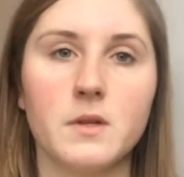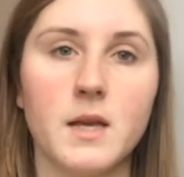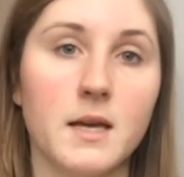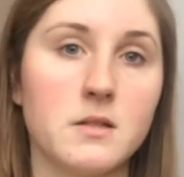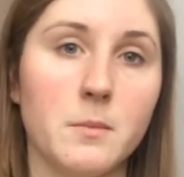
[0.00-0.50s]

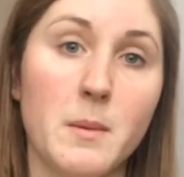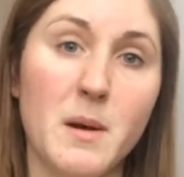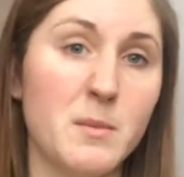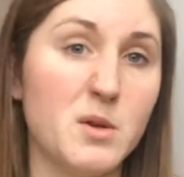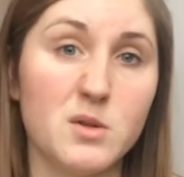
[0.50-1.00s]
Yeah, so my
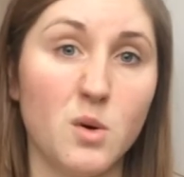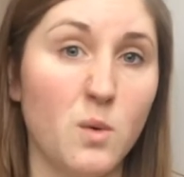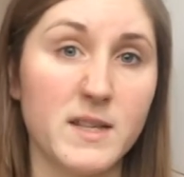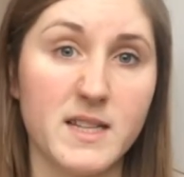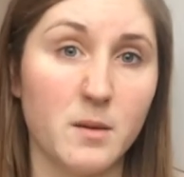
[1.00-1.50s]
mum used to
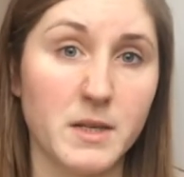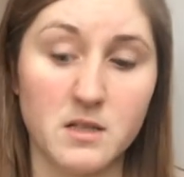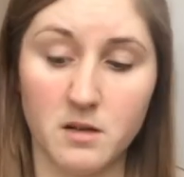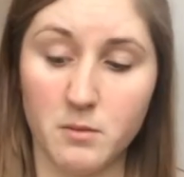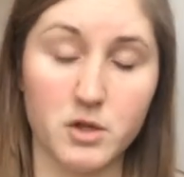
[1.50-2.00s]
always tell me
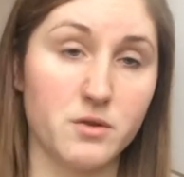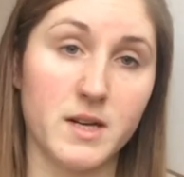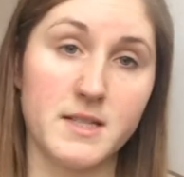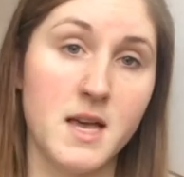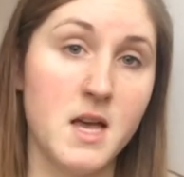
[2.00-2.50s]
to
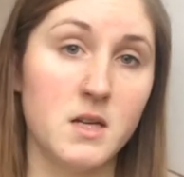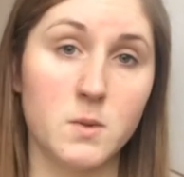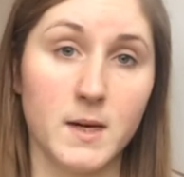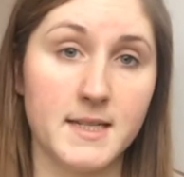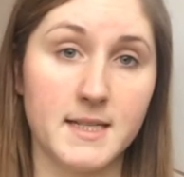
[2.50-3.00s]
moisturise
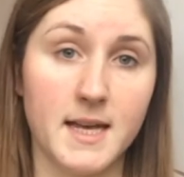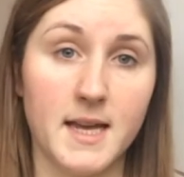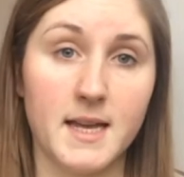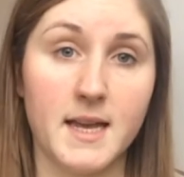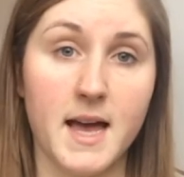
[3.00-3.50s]
twice a
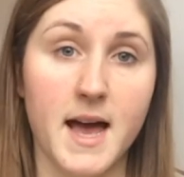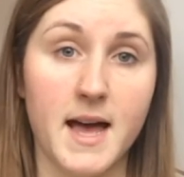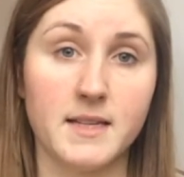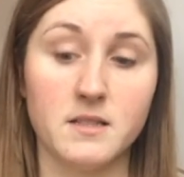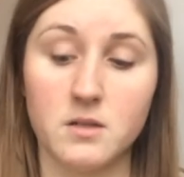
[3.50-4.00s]
day
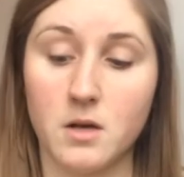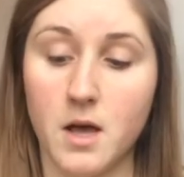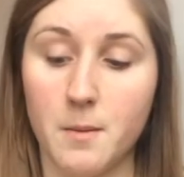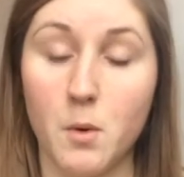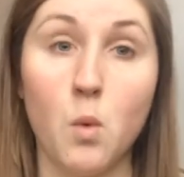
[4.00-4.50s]

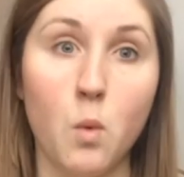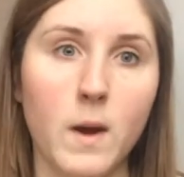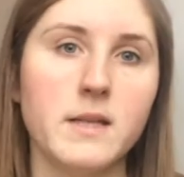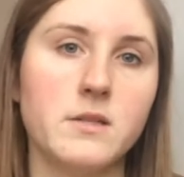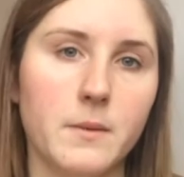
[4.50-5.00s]
and
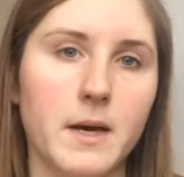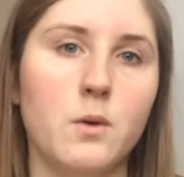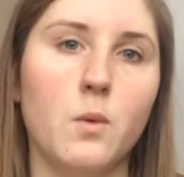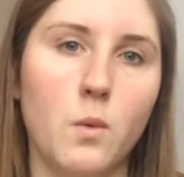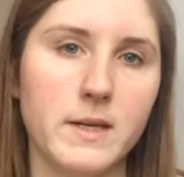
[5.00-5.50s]
always do it,
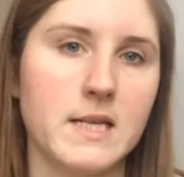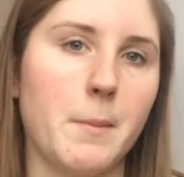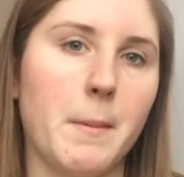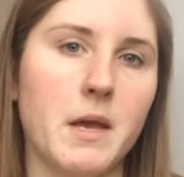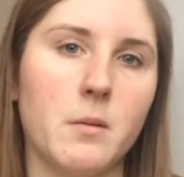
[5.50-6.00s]
or always
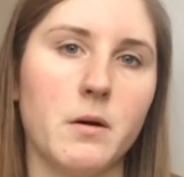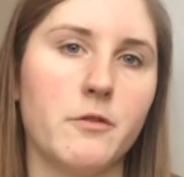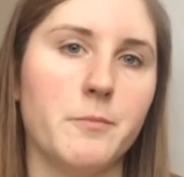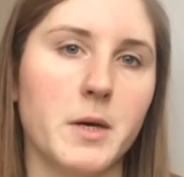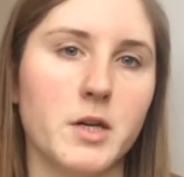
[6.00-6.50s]
take my makeup
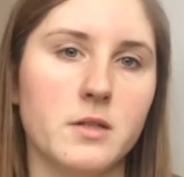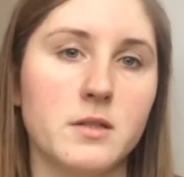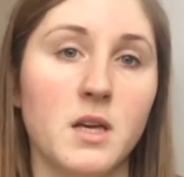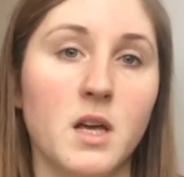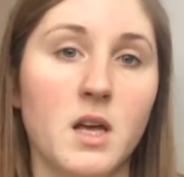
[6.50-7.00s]
off,
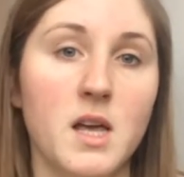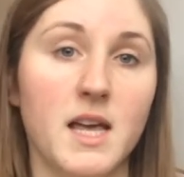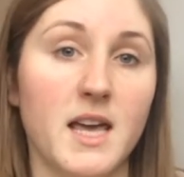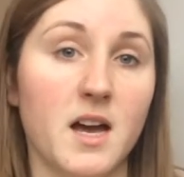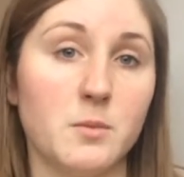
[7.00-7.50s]
because
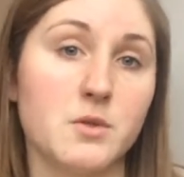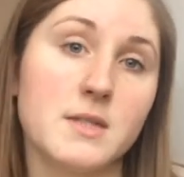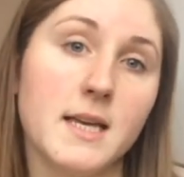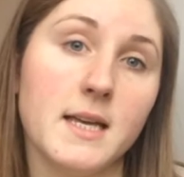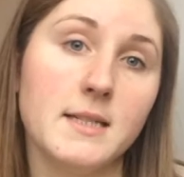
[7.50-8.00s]
it helps your
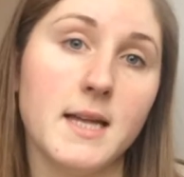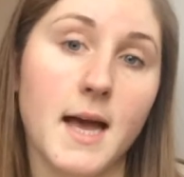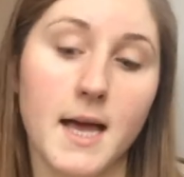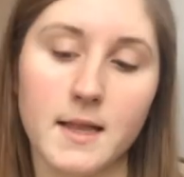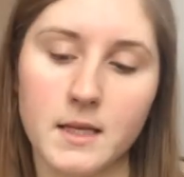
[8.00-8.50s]
skin,
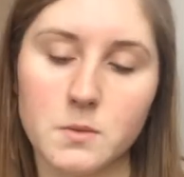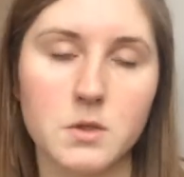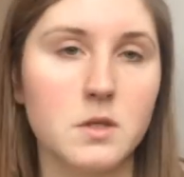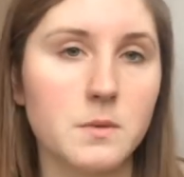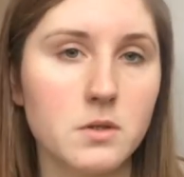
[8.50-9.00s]
and that's
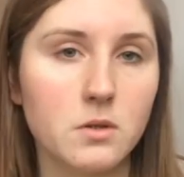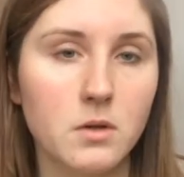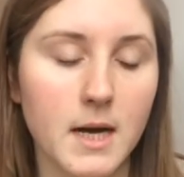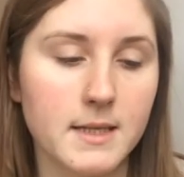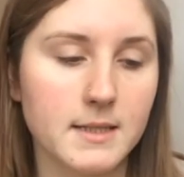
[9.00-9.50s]
what she was
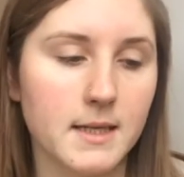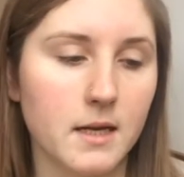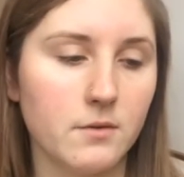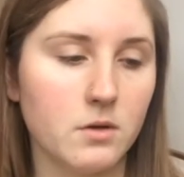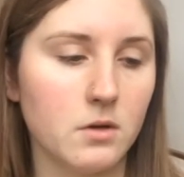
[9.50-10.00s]
taught as an
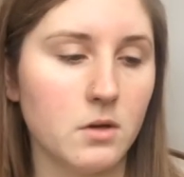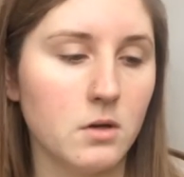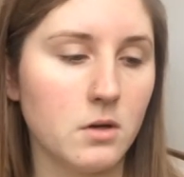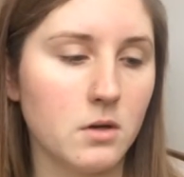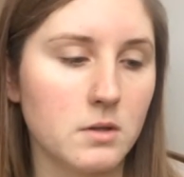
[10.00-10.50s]
Avon
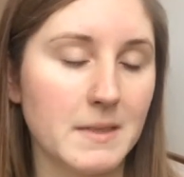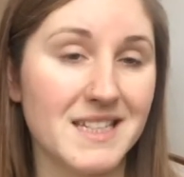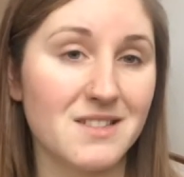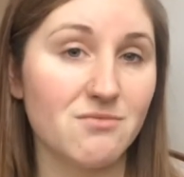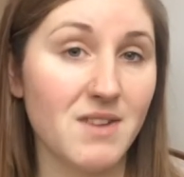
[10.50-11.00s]

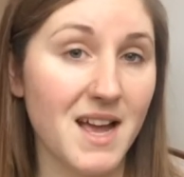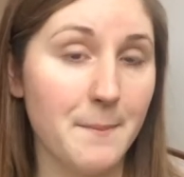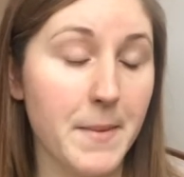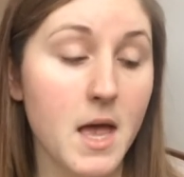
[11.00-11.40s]
cosmetics rep,